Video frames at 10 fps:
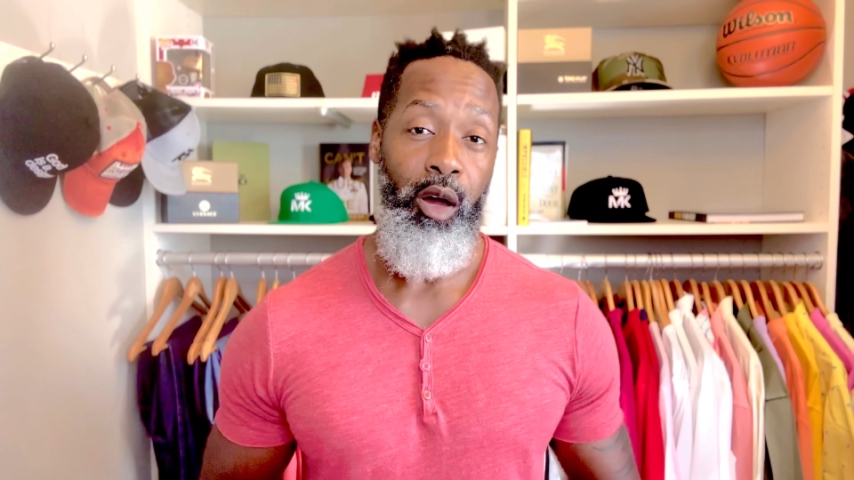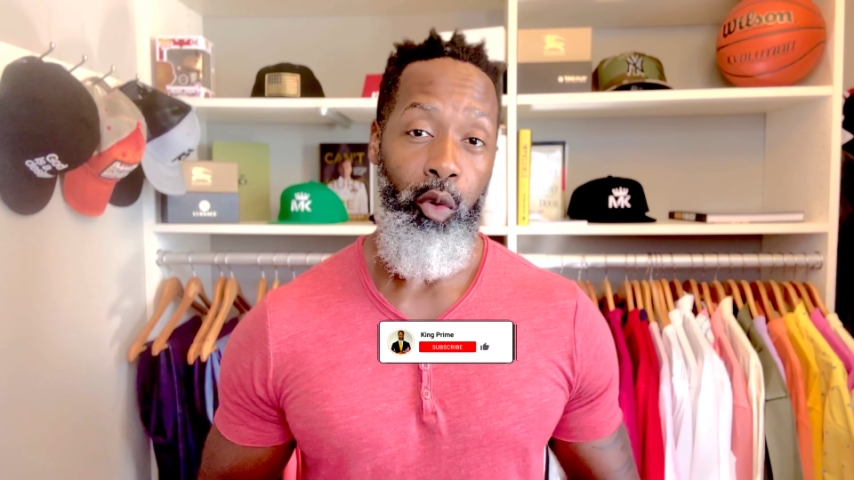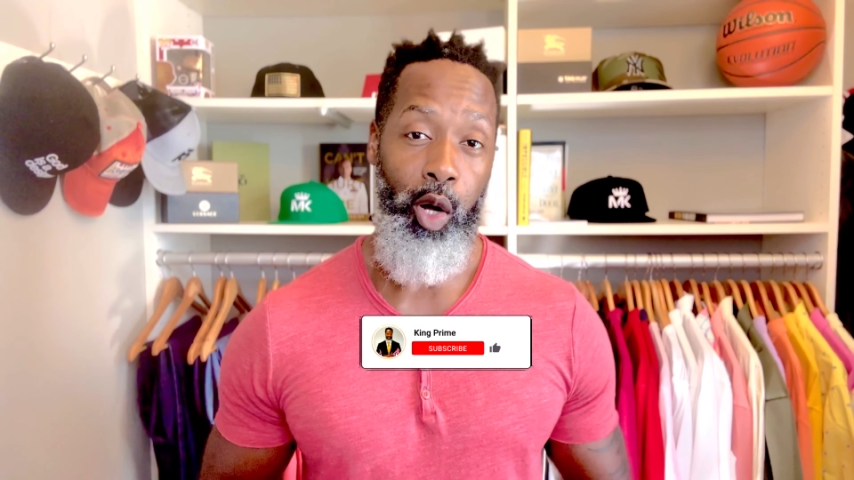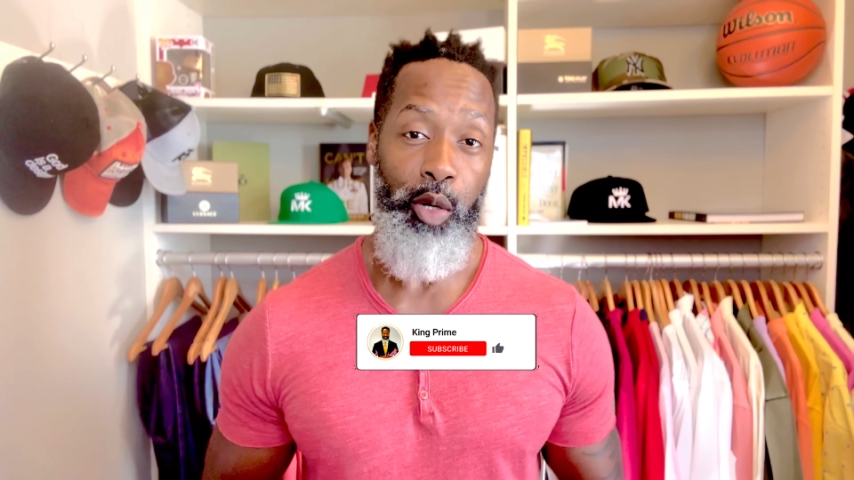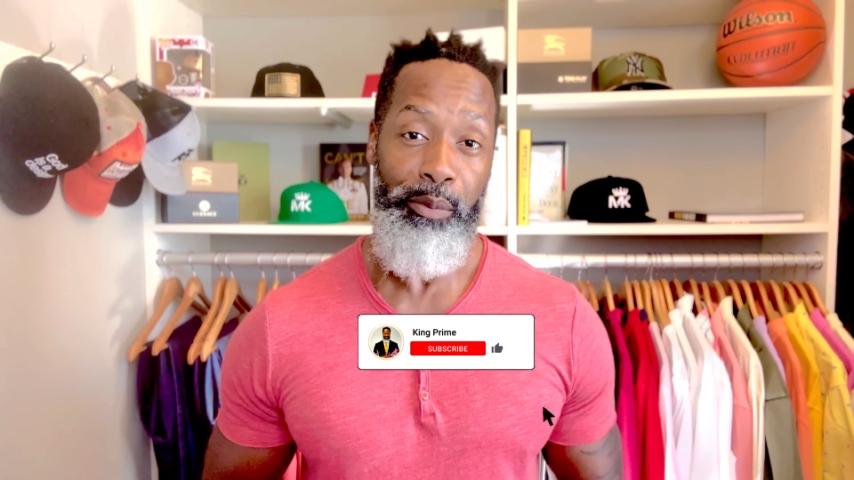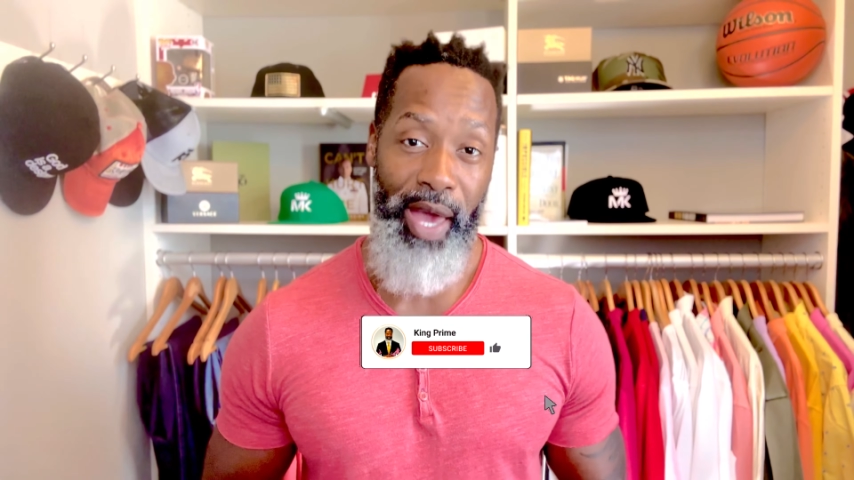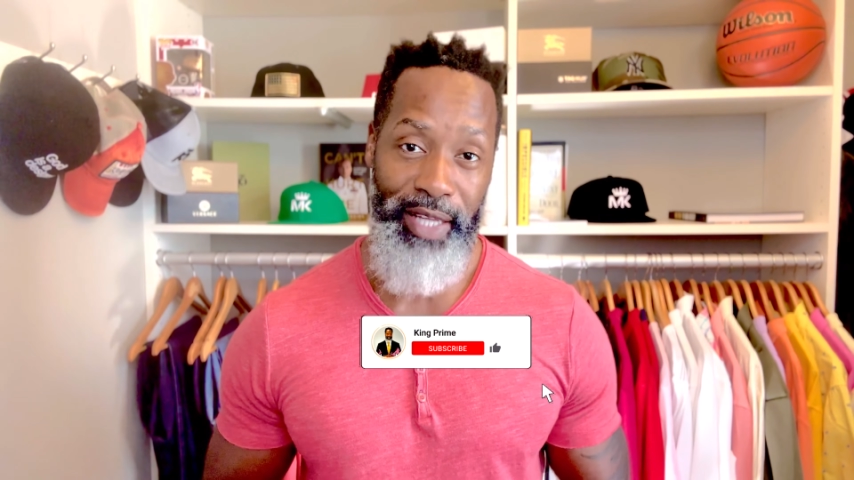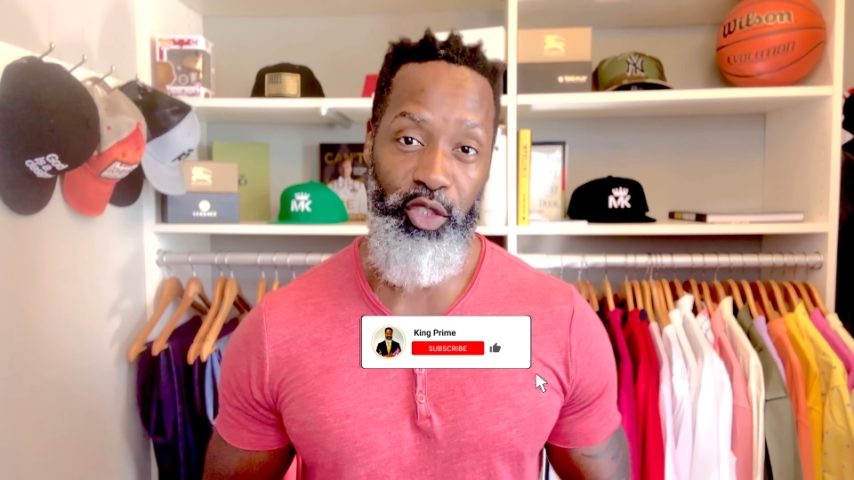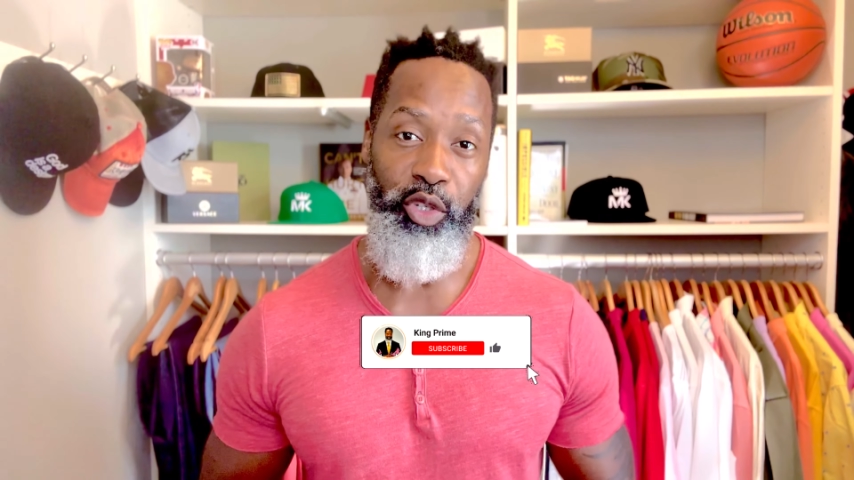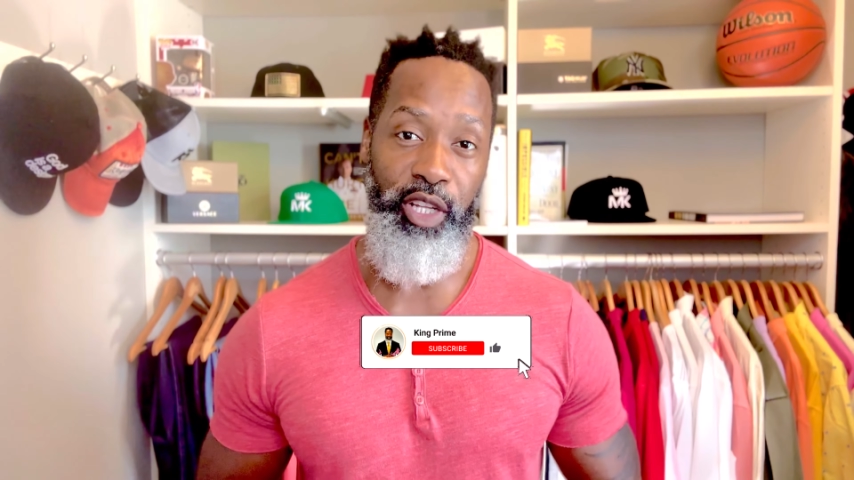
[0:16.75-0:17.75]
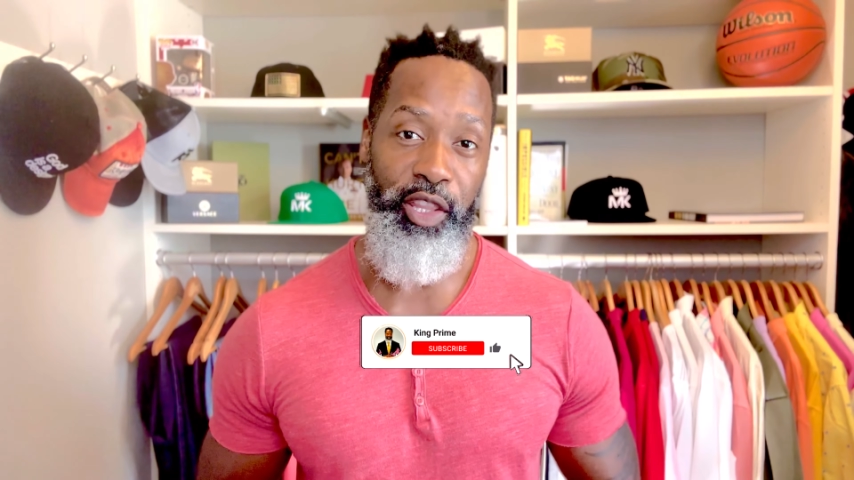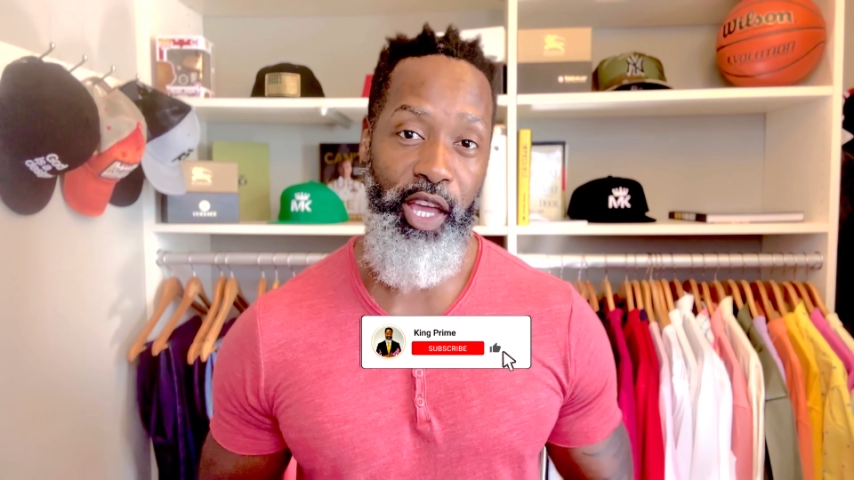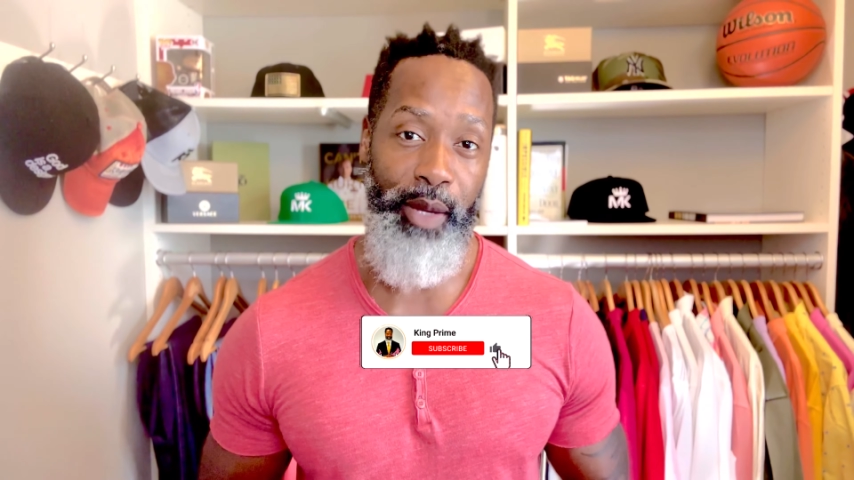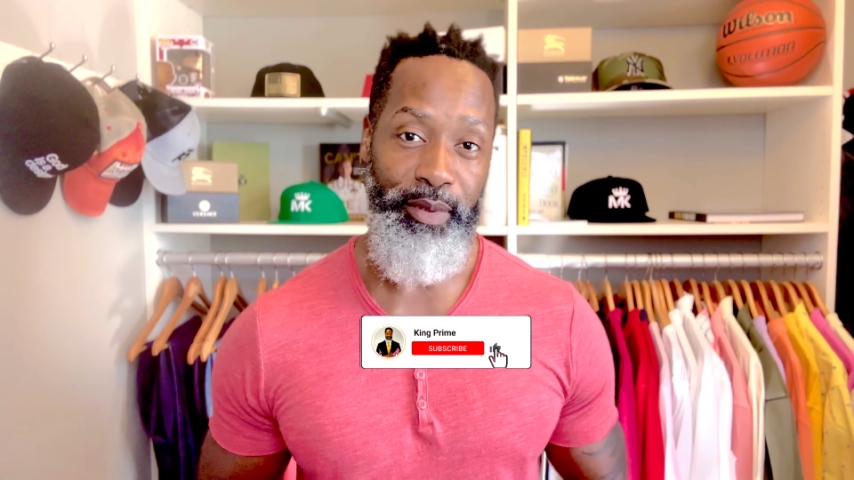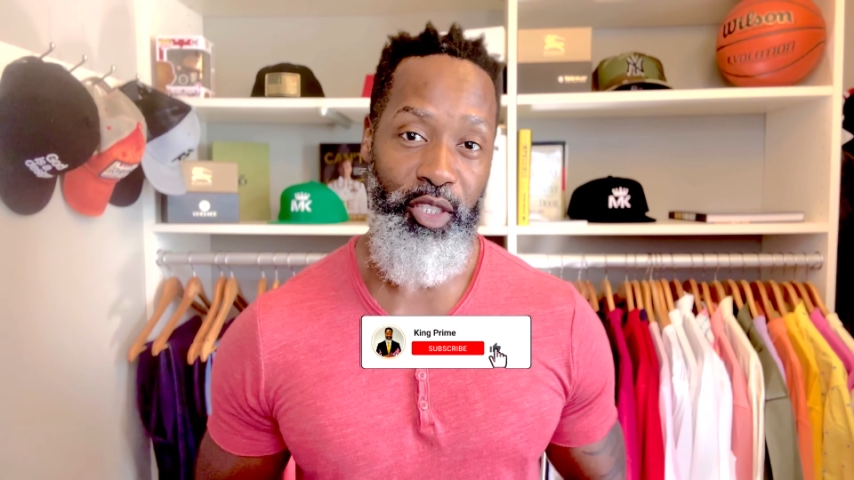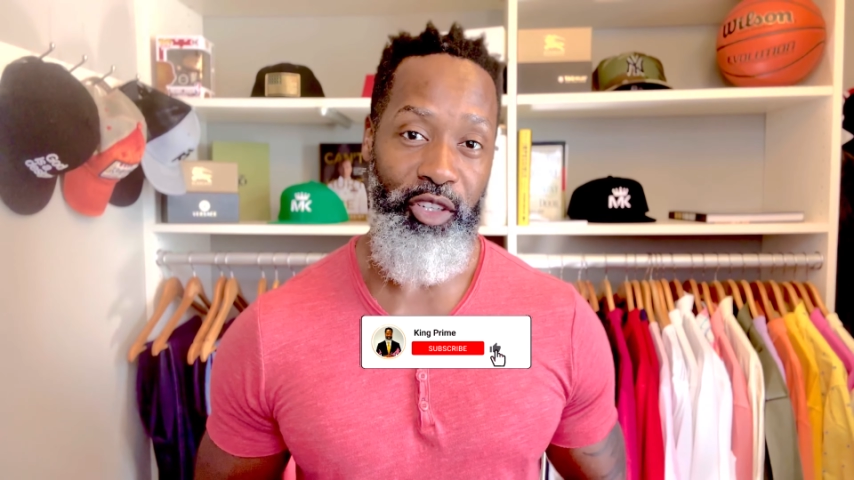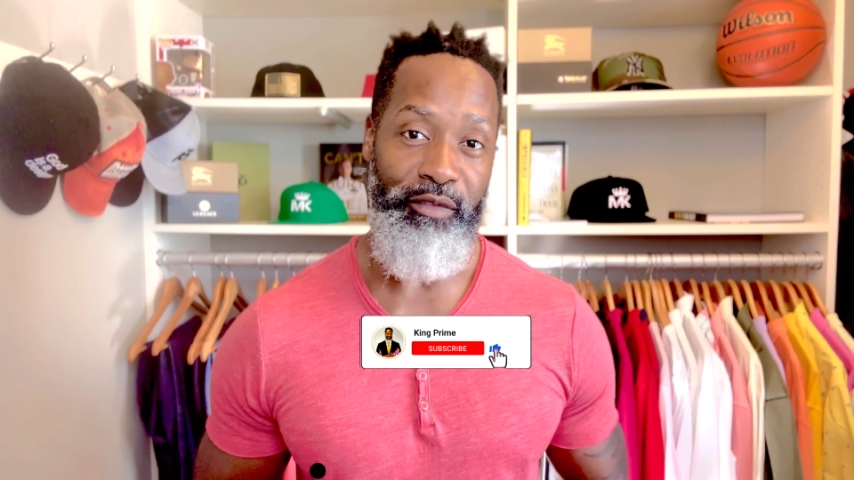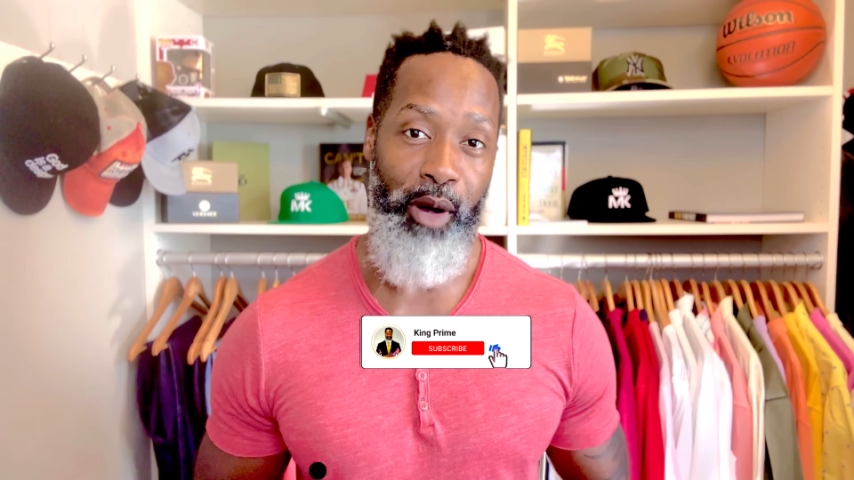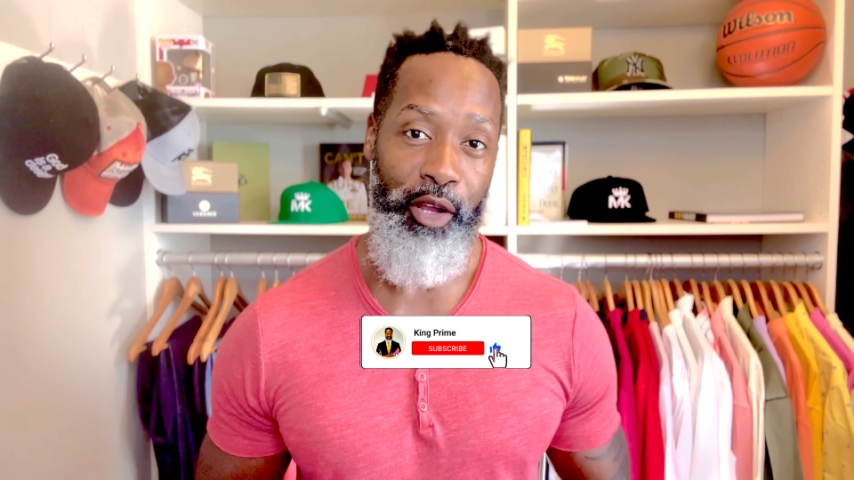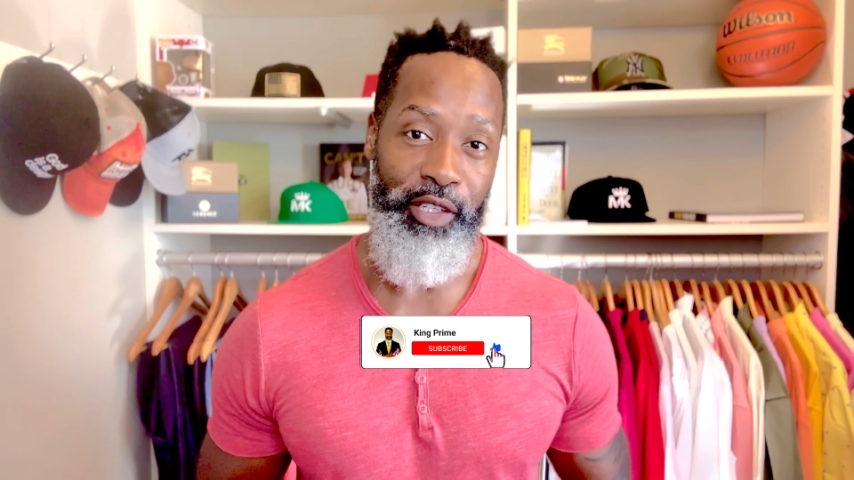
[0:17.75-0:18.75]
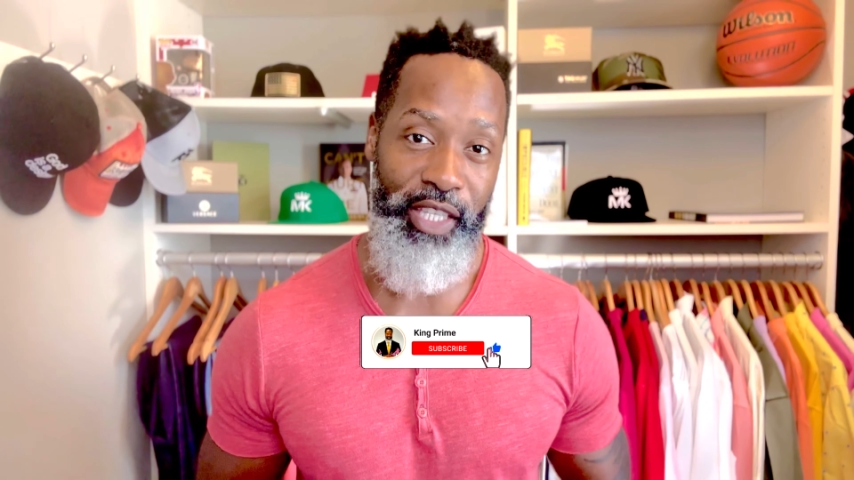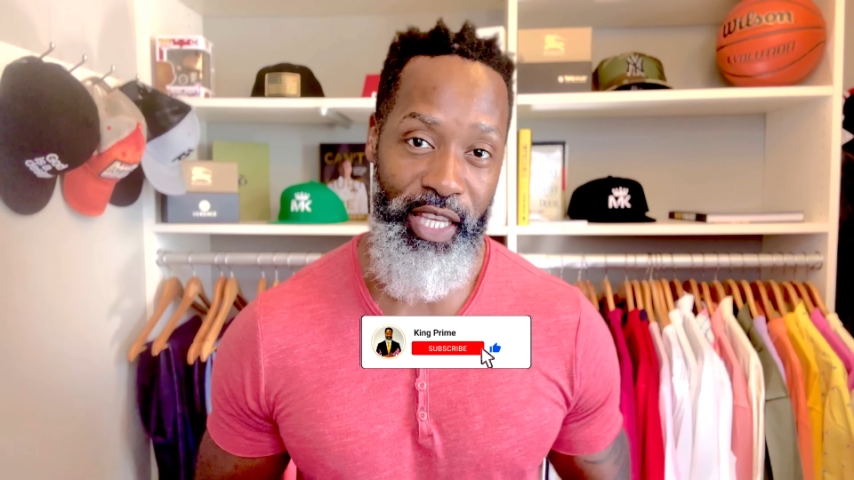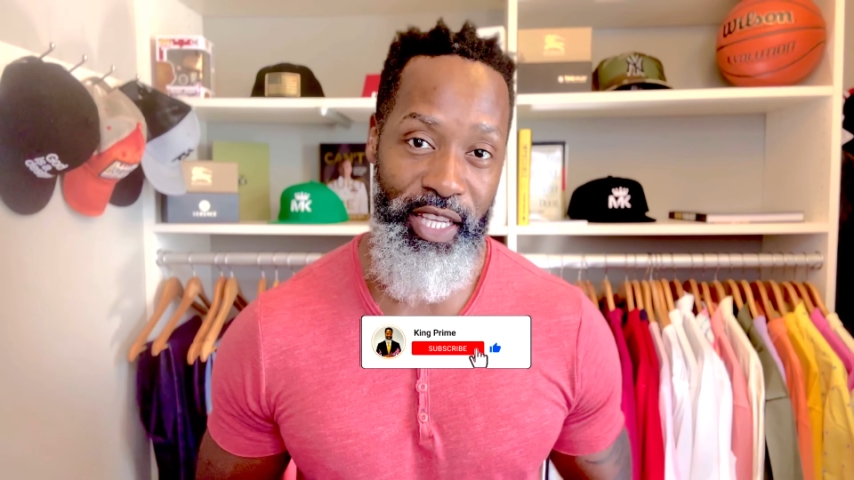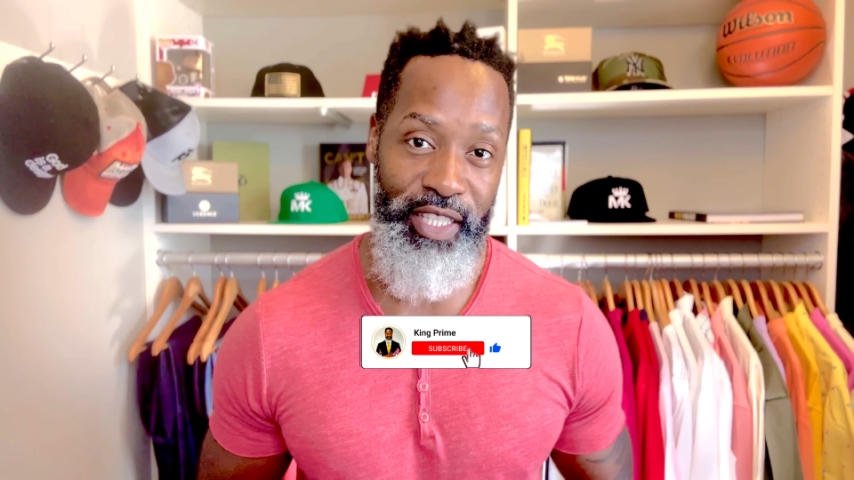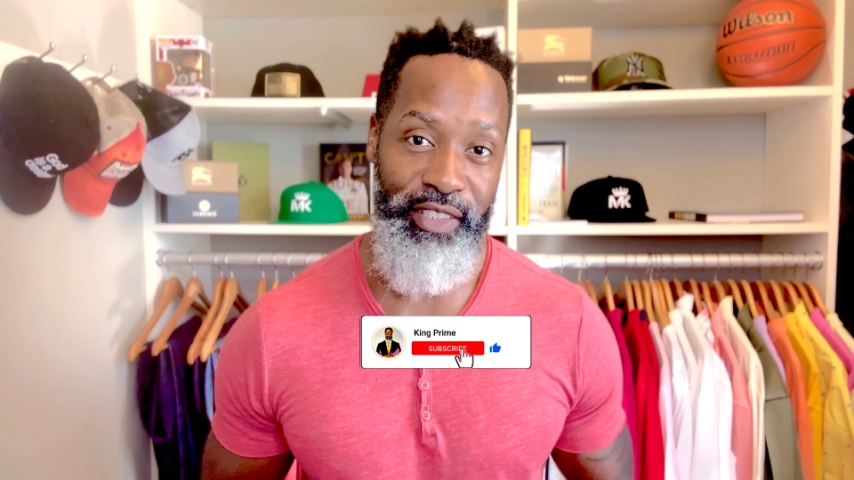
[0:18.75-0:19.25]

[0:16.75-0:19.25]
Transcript: Welcome back to another episode of Modern Kings.